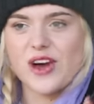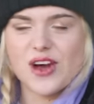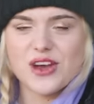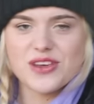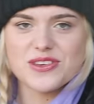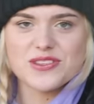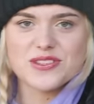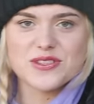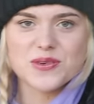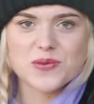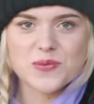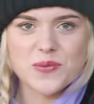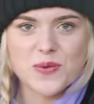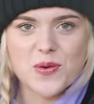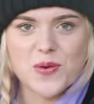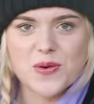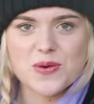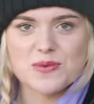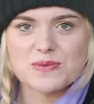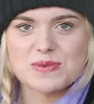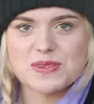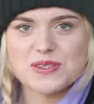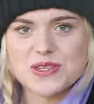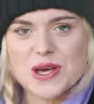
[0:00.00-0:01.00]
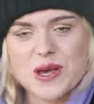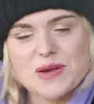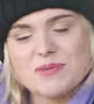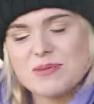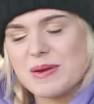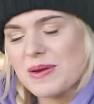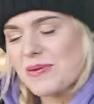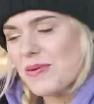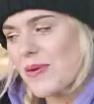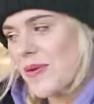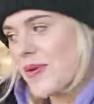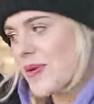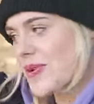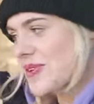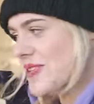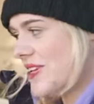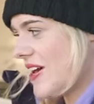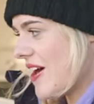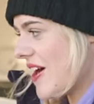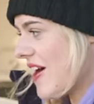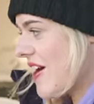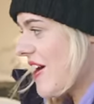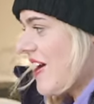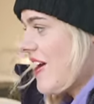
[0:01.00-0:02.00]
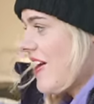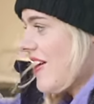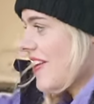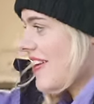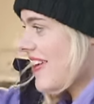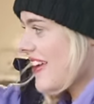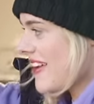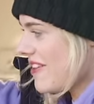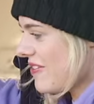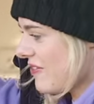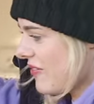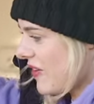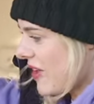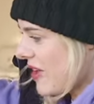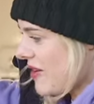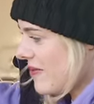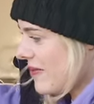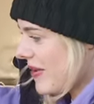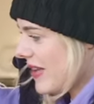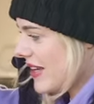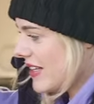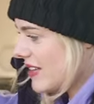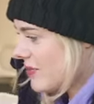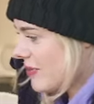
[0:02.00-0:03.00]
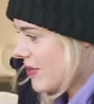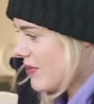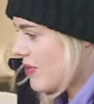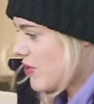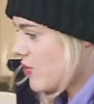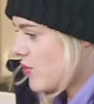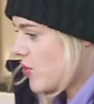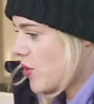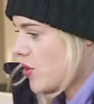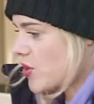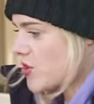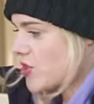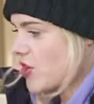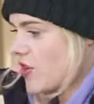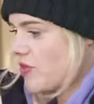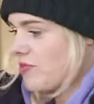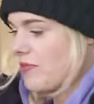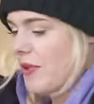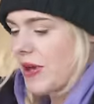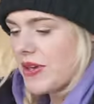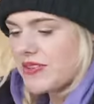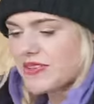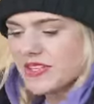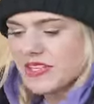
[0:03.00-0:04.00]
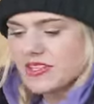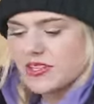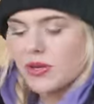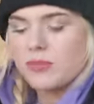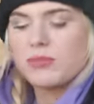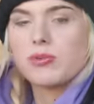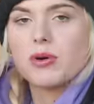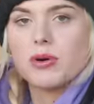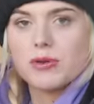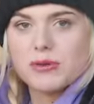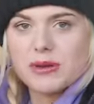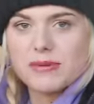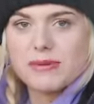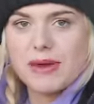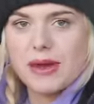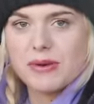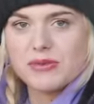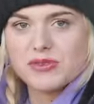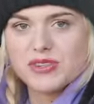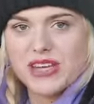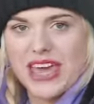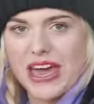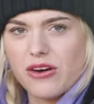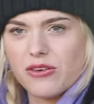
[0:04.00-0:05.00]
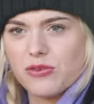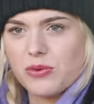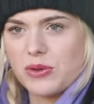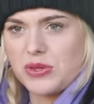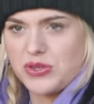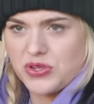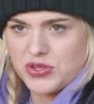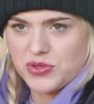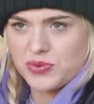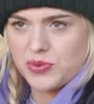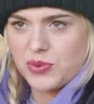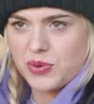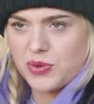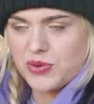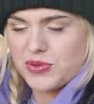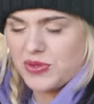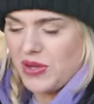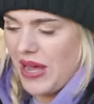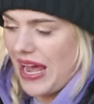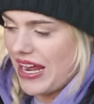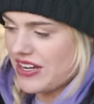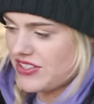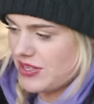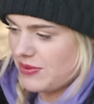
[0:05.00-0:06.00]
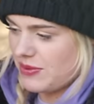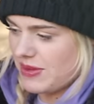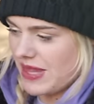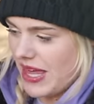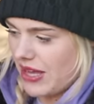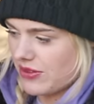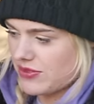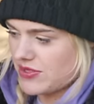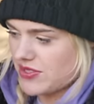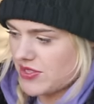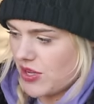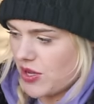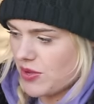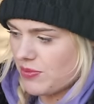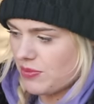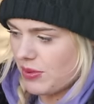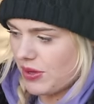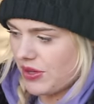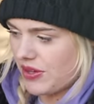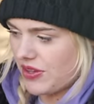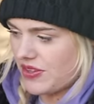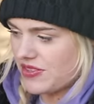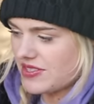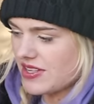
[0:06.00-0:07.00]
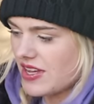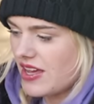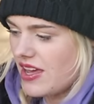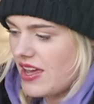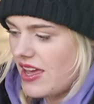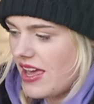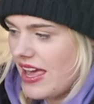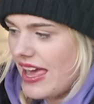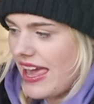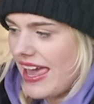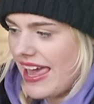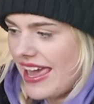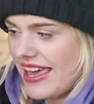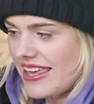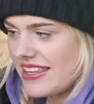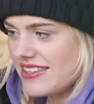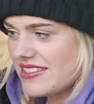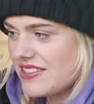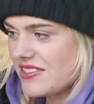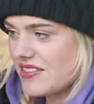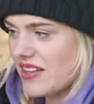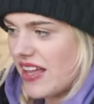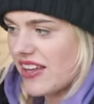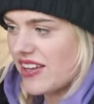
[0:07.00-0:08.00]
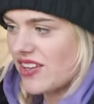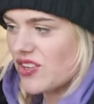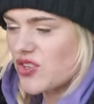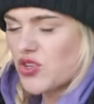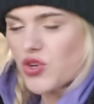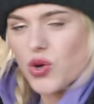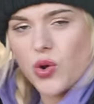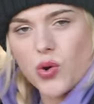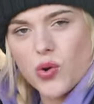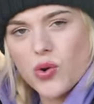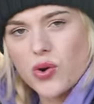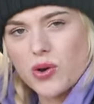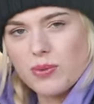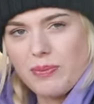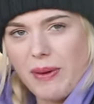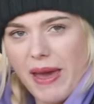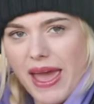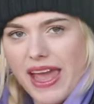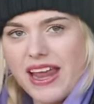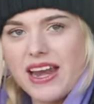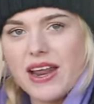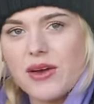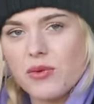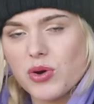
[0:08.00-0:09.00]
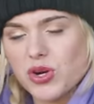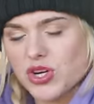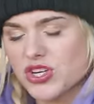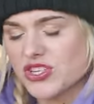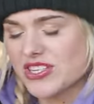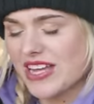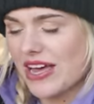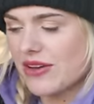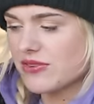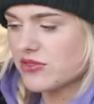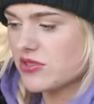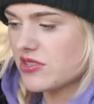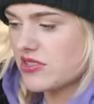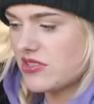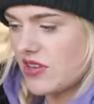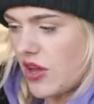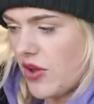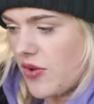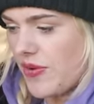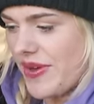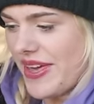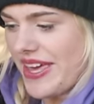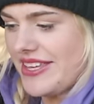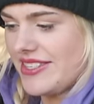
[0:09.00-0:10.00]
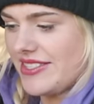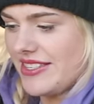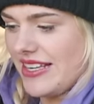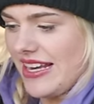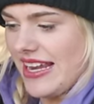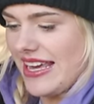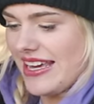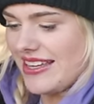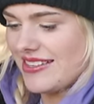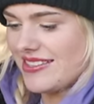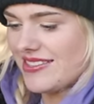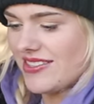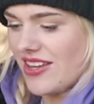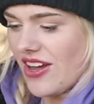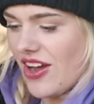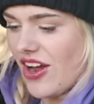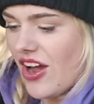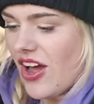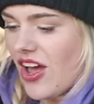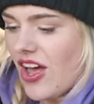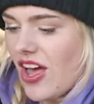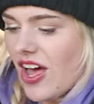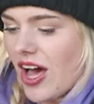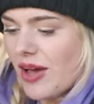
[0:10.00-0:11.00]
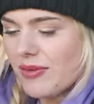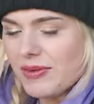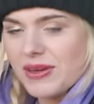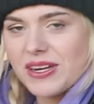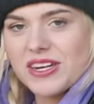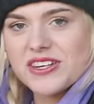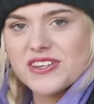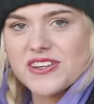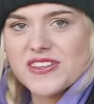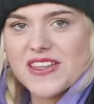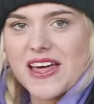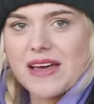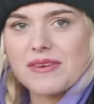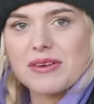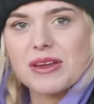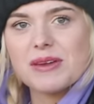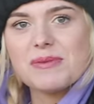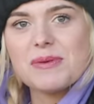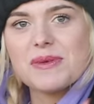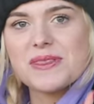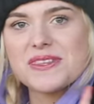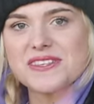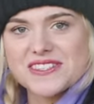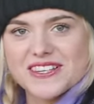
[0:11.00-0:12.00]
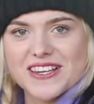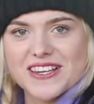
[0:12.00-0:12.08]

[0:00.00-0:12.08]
nice warm soapy water. Give him a little bit of a wash off. Most of this I'll probably be able to get off with just water, actually, without soap, because it is like chalk paint. It washes out so easily. So I'm going to do that. I'm going to put the